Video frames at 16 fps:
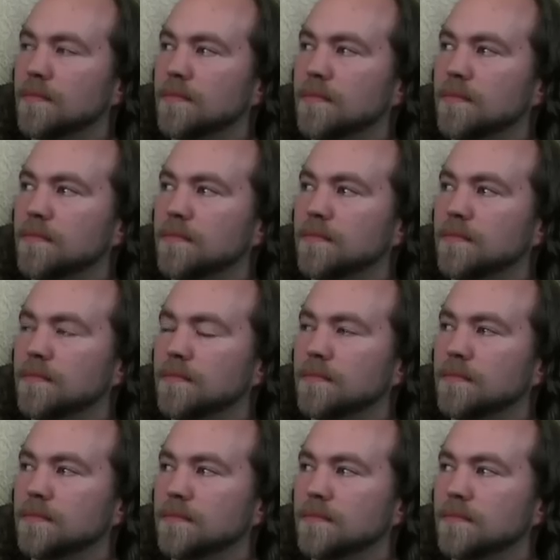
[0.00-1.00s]

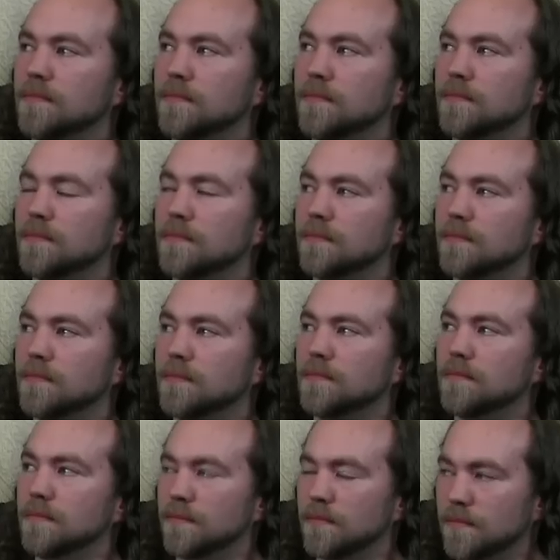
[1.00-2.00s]

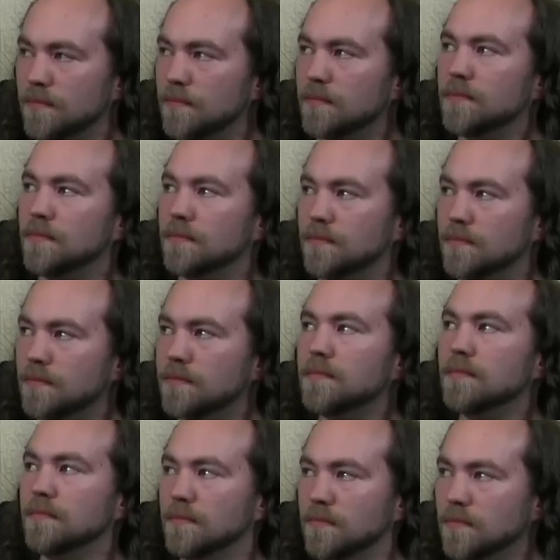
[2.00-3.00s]

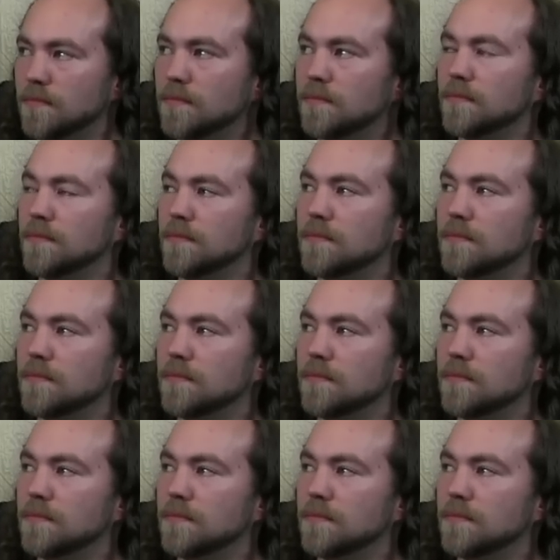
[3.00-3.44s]
This person isn't speaking.